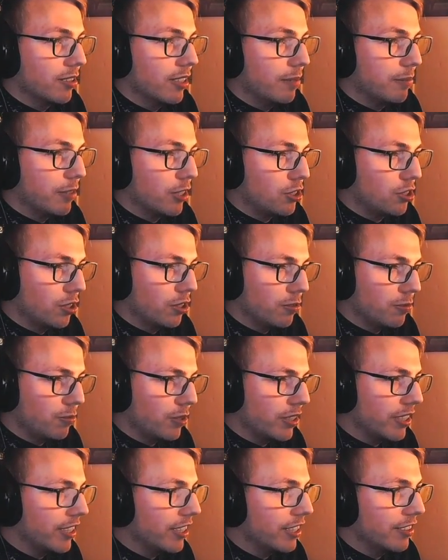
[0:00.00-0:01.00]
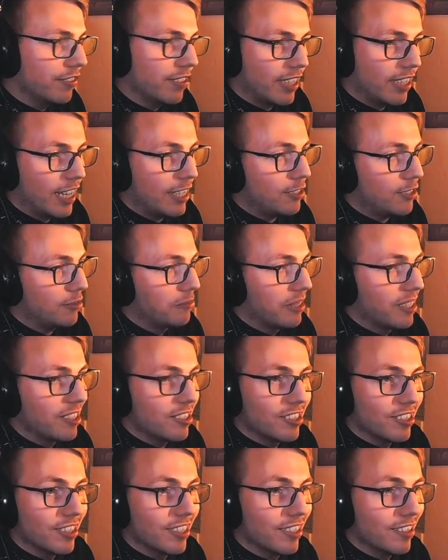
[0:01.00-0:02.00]
I'm not sure if we forgot to
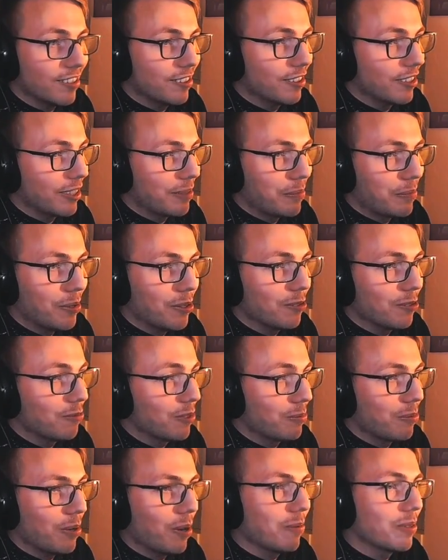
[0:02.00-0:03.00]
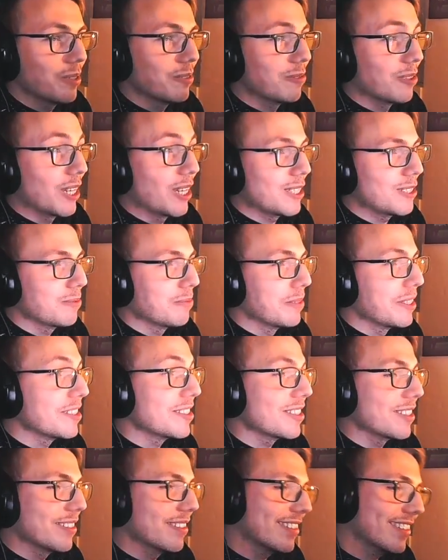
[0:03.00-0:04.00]
mention anything important. We probably forgot to
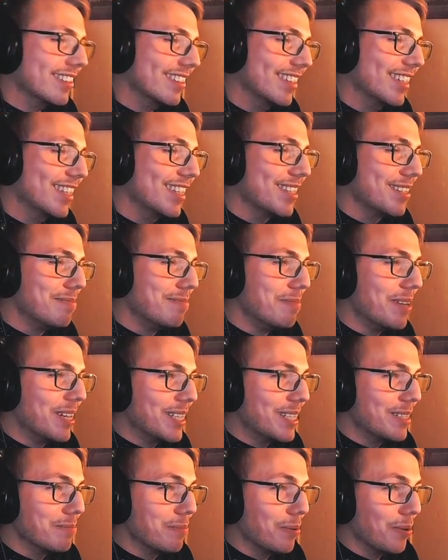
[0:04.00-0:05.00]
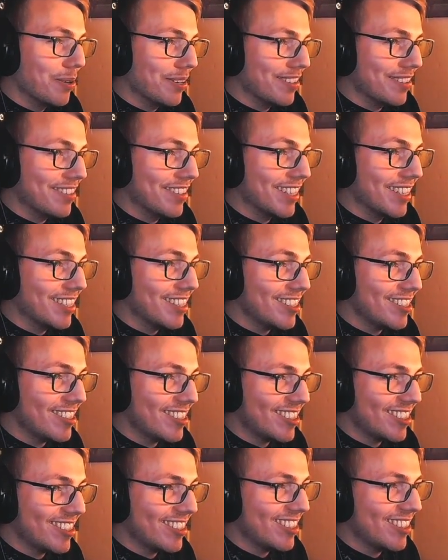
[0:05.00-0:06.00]
mention many important
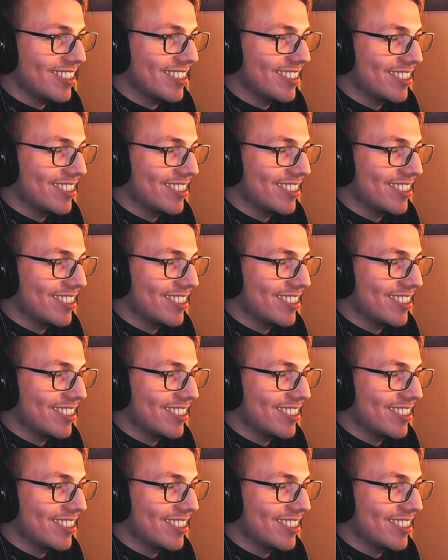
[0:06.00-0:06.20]
things.